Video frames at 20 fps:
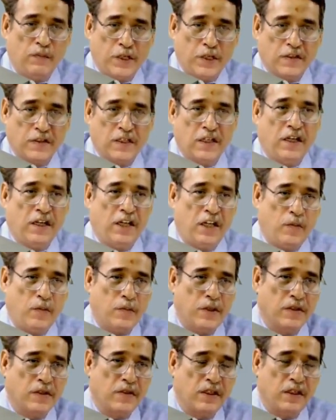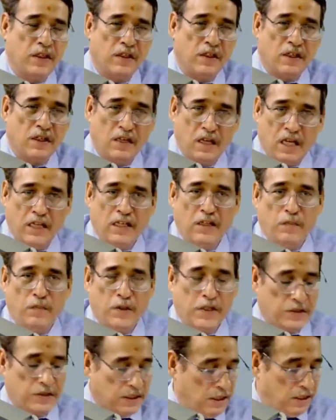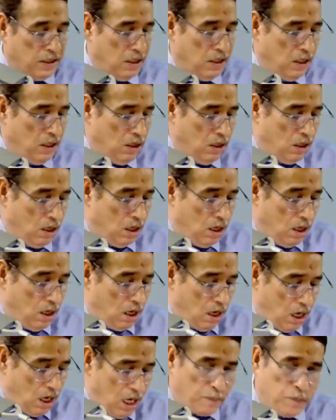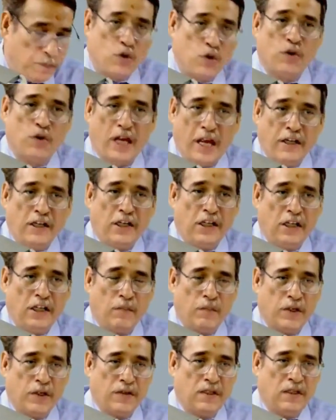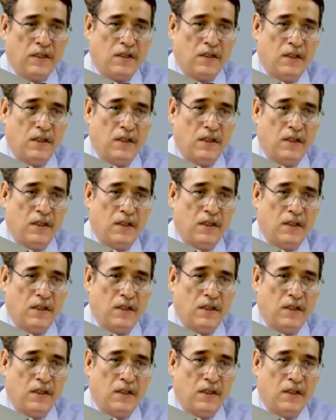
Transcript: 8%, 9%, up to 19%.